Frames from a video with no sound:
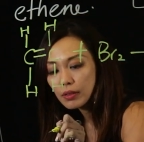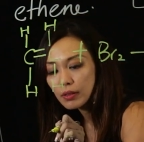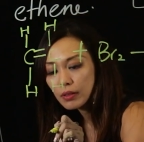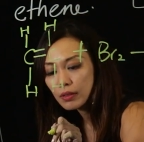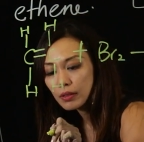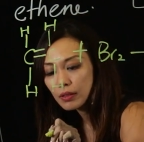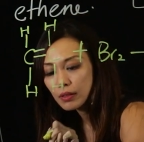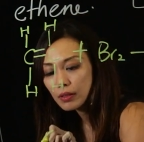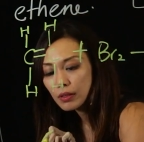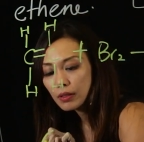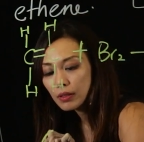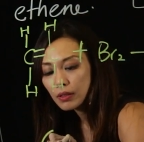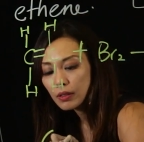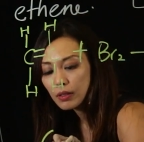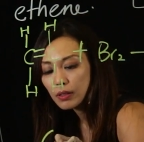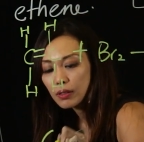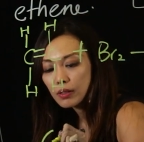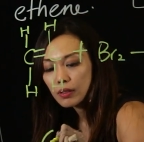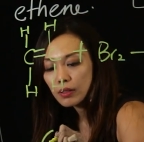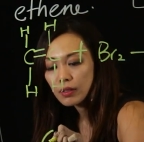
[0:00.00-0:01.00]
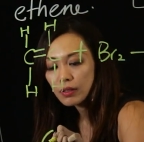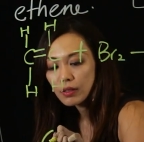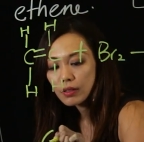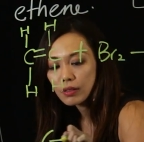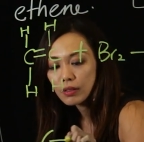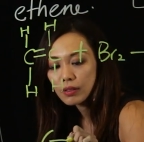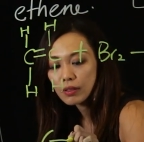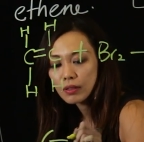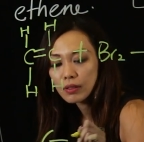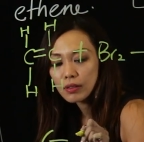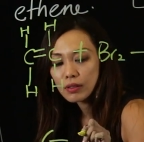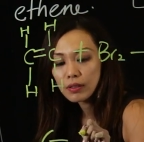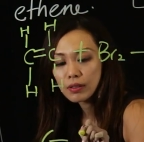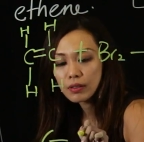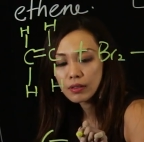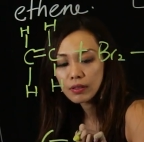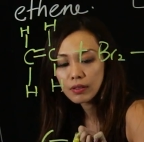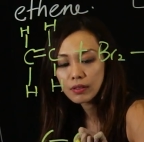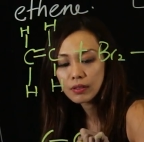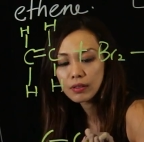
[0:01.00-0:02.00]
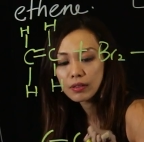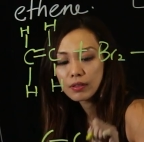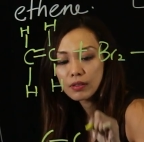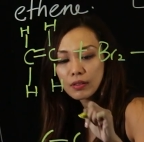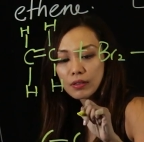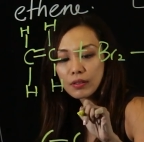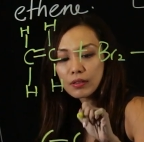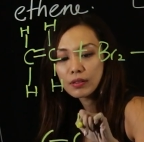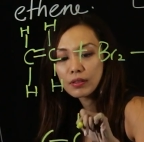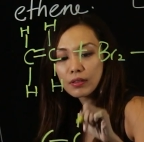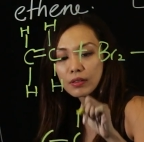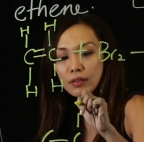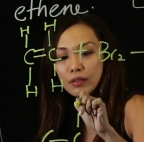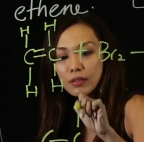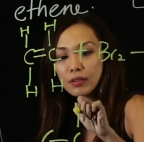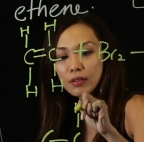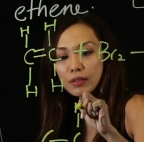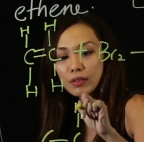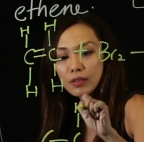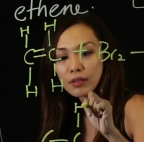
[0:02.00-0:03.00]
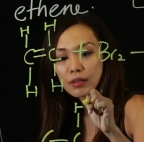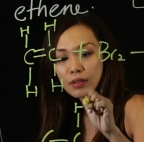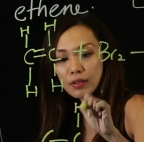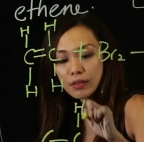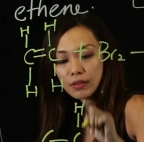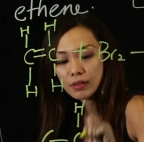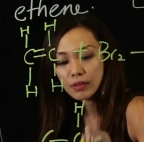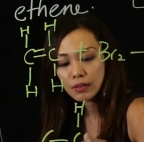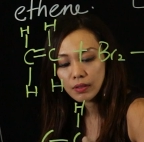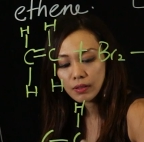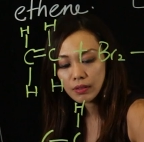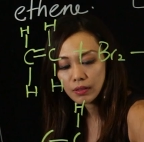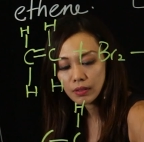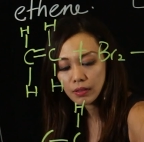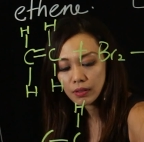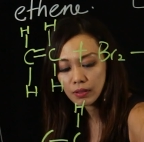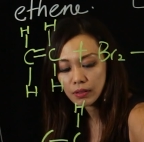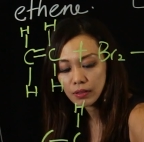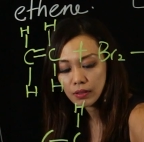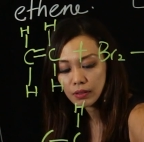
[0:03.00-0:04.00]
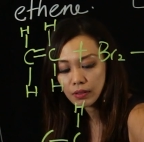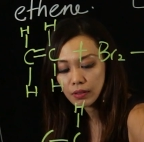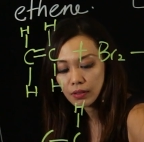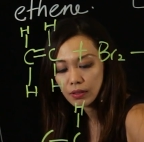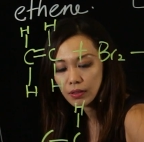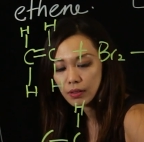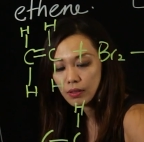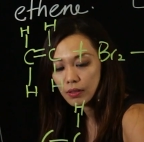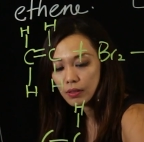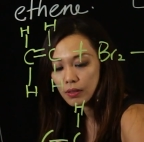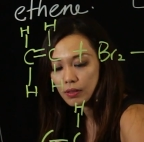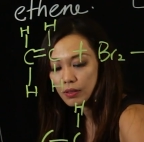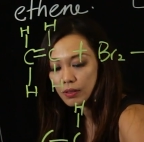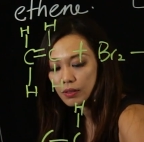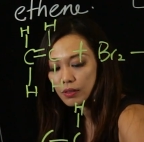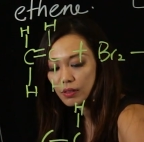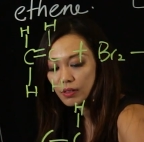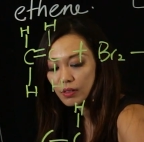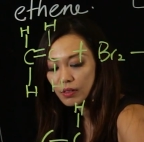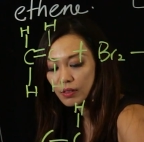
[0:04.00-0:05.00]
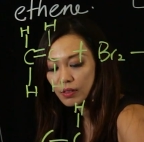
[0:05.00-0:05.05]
Nobody speaks.